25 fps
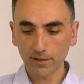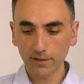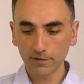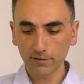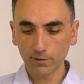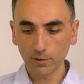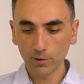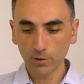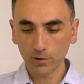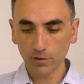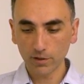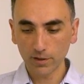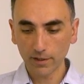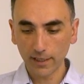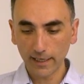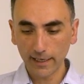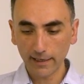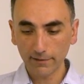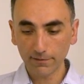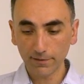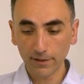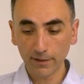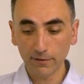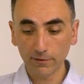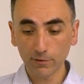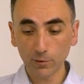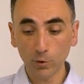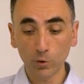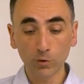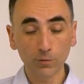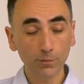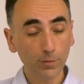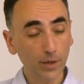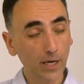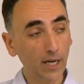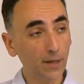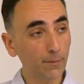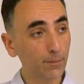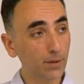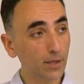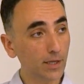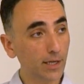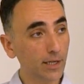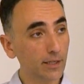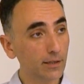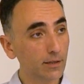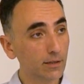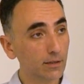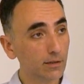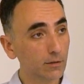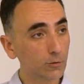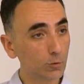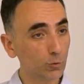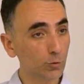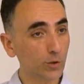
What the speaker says: is going to have its own pipeline to